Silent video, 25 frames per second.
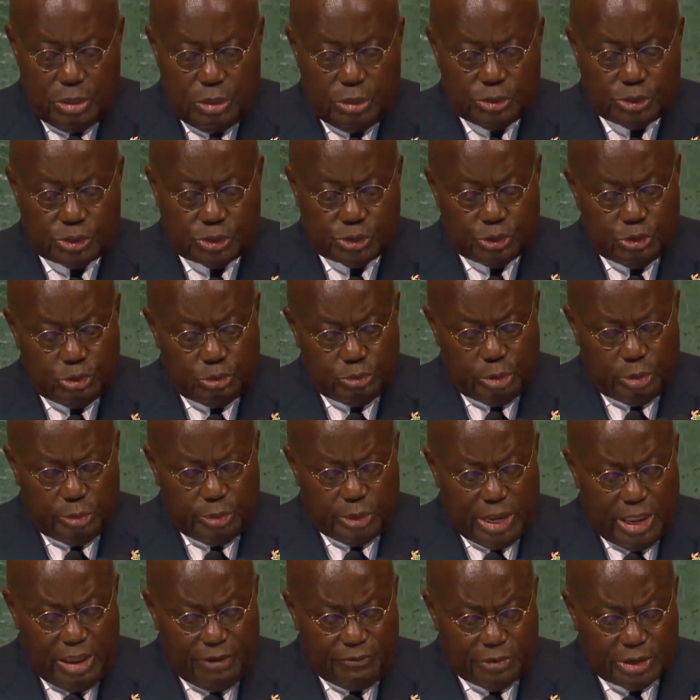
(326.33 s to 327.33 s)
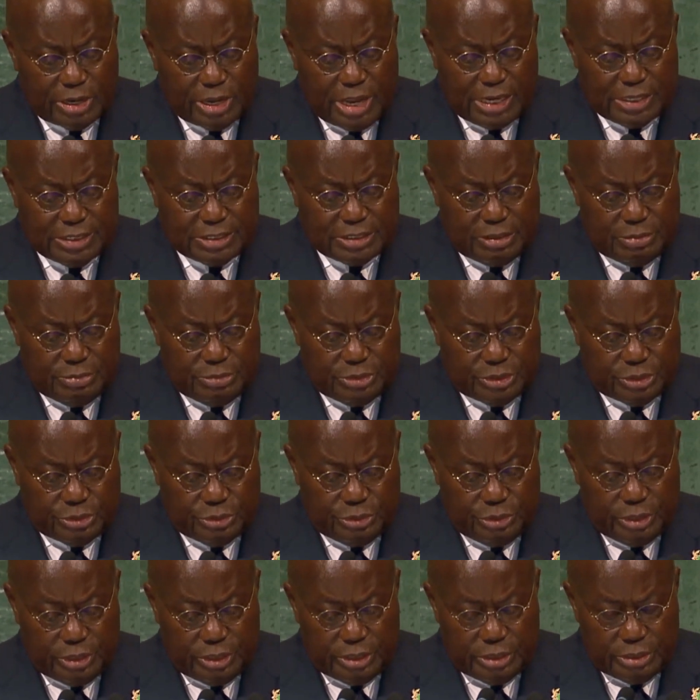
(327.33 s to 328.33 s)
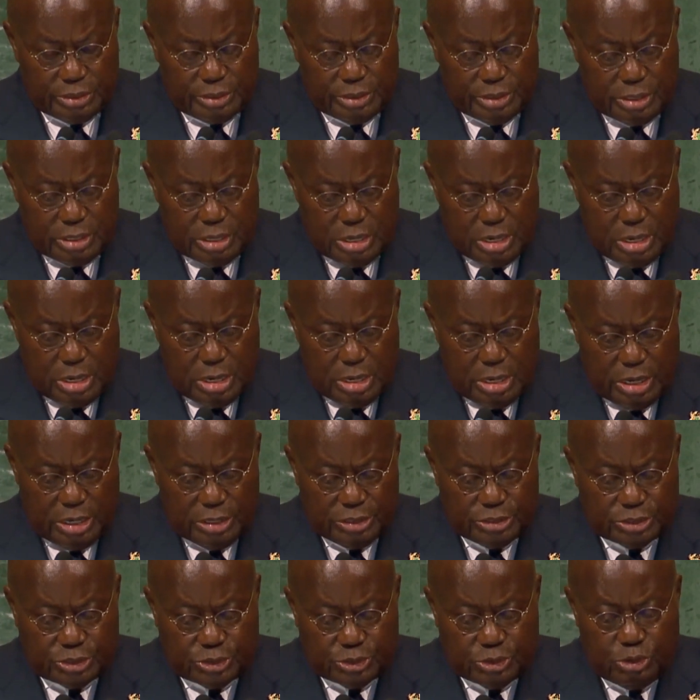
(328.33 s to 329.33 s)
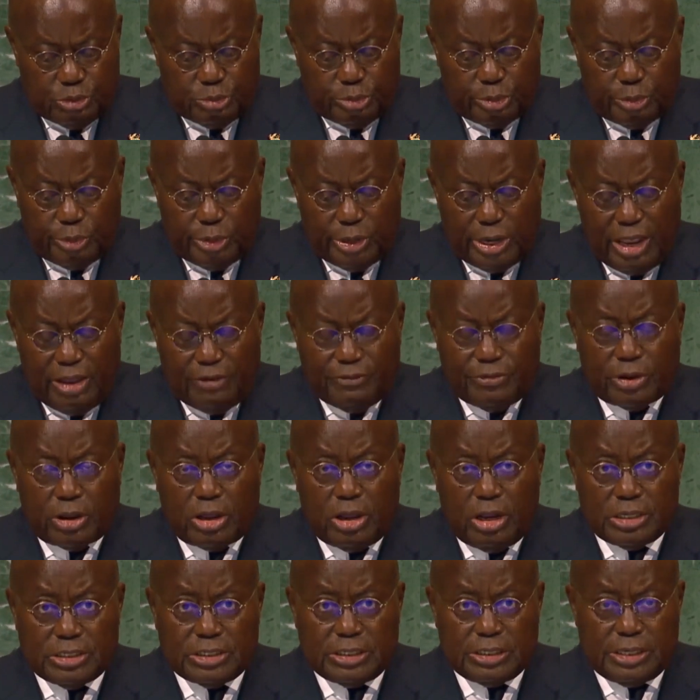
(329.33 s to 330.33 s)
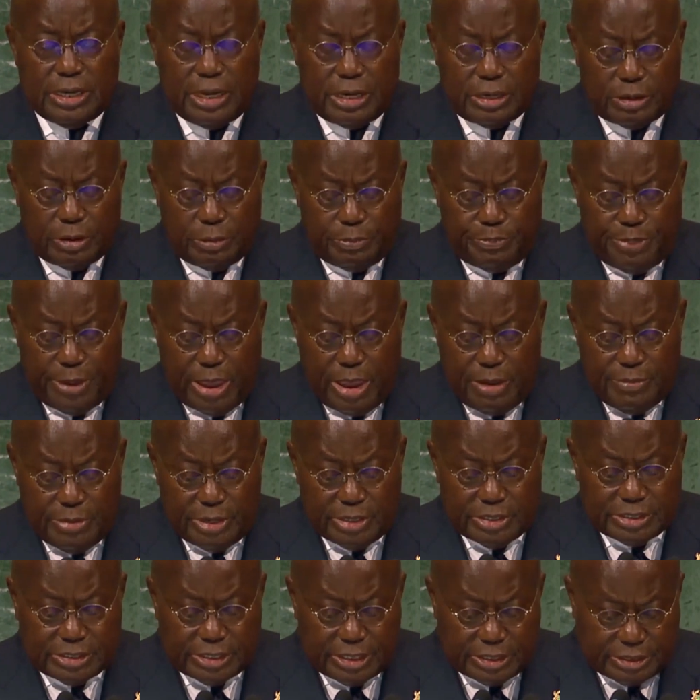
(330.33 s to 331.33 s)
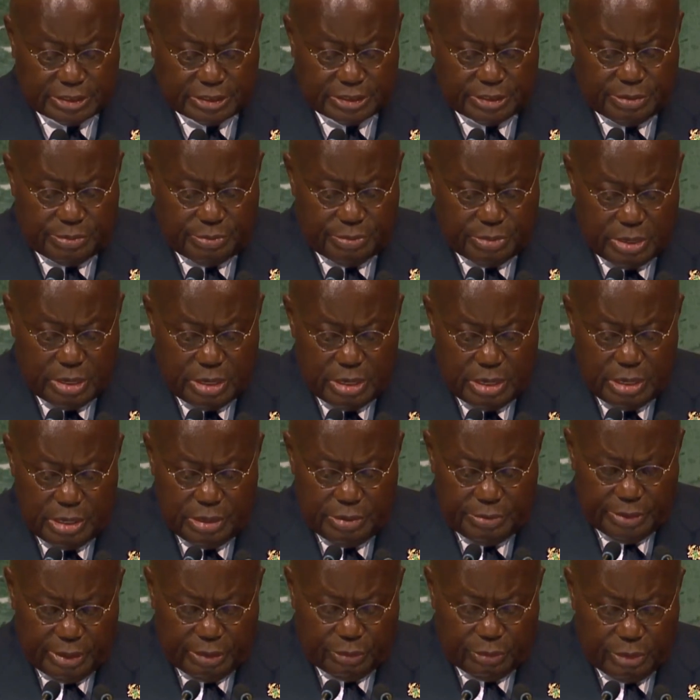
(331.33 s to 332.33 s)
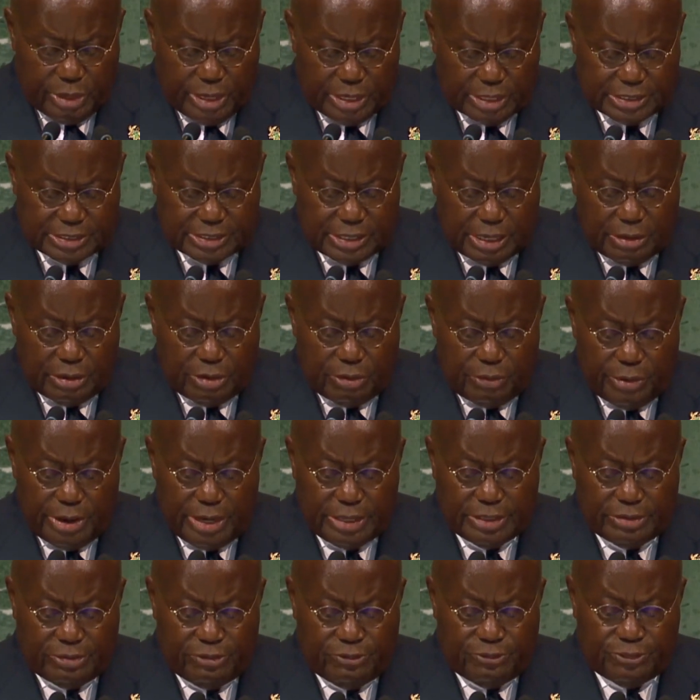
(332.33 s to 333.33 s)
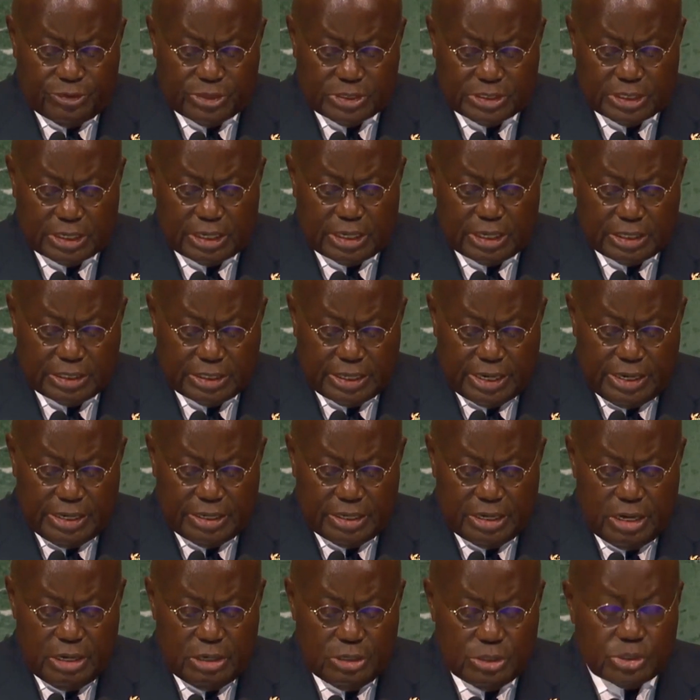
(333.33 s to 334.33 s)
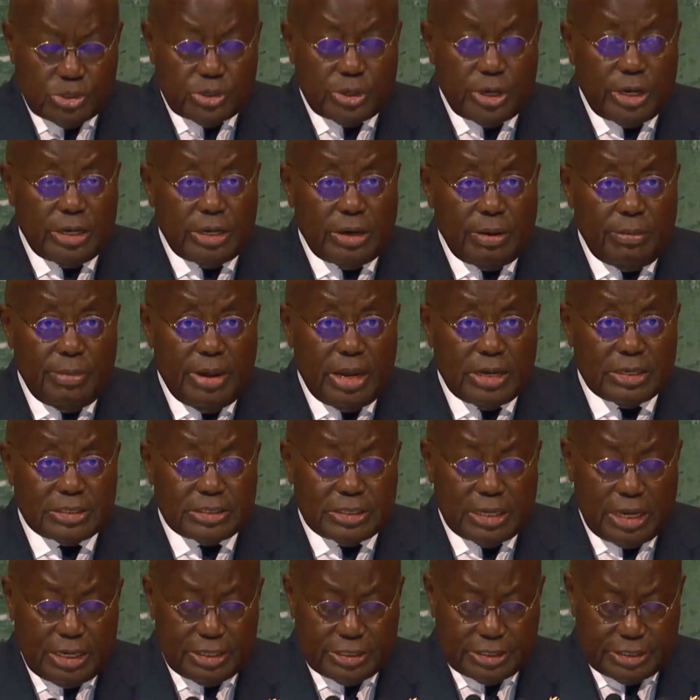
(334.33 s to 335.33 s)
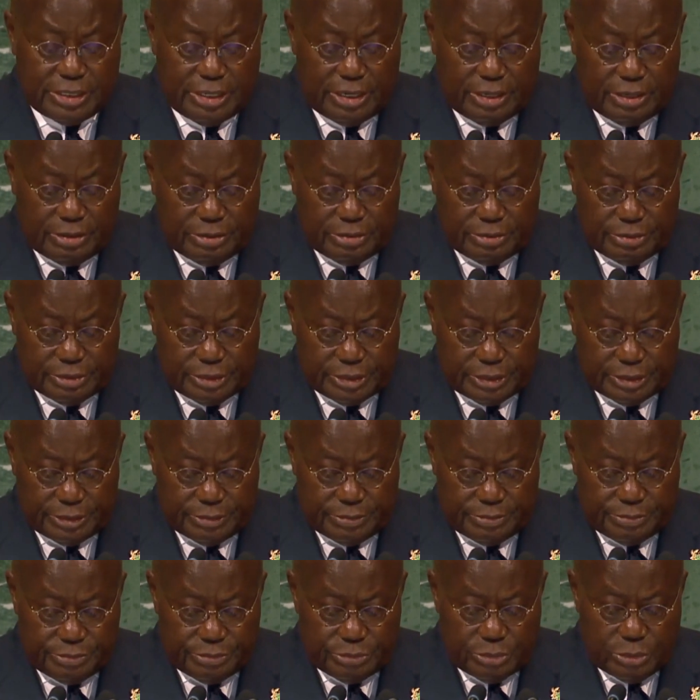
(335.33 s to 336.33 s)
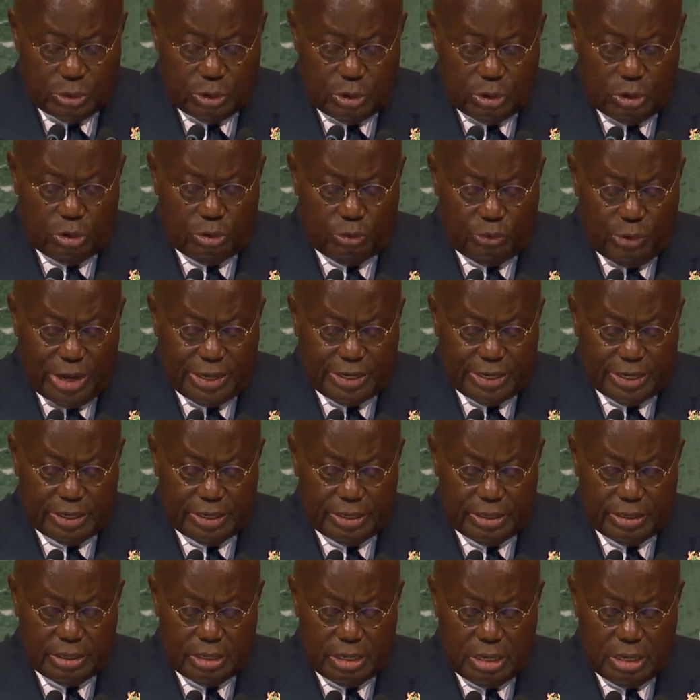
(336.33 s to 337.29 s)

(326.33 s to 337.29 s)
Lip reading: Soon we will have a customs union, and soon we will have a continental payment system that will accelerate and facilitate trade amongst ourselves. Already,